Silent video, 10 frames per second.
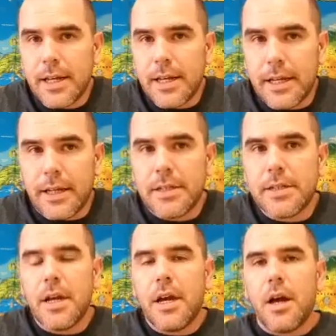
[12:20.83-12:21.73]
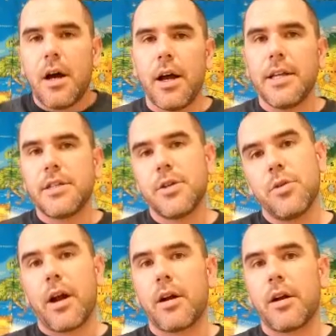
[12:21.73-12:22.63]
the Indies, into
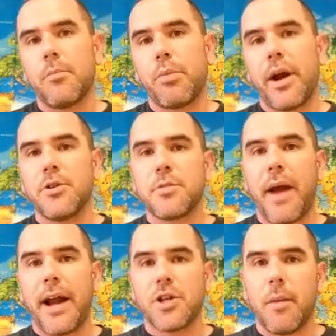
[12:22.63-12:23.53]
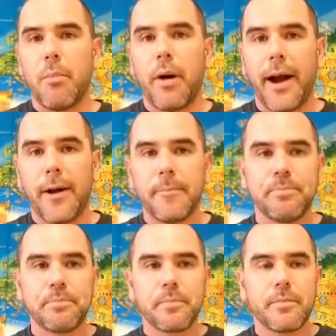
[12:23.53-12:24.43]
their brand new Spanish Empire.
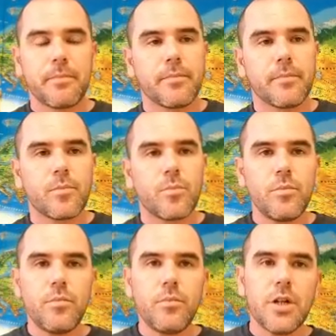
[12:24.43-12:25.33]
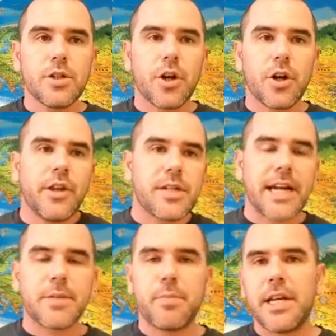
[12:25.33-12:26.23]
During those
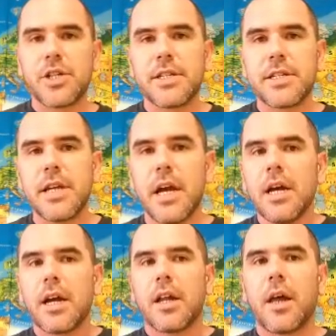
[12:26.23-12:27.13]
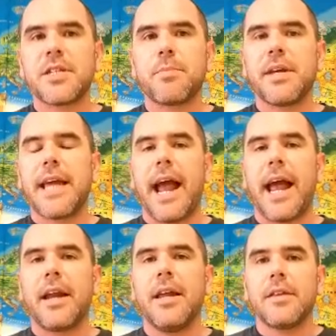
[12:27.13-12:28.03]
expeditions, Columbus
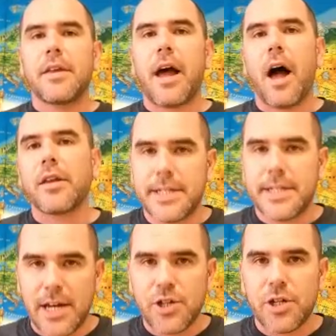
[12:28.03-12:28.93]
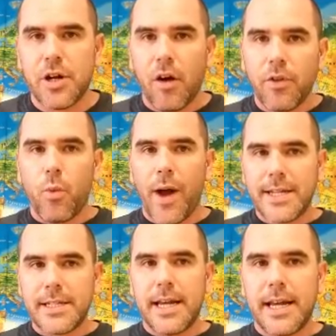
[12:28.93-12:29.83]
began the colonization of the
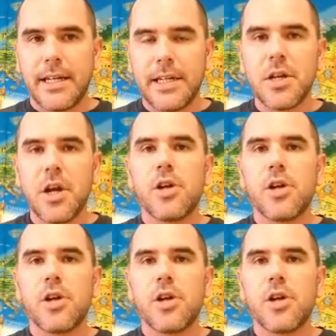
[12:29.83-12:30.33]
West Indies,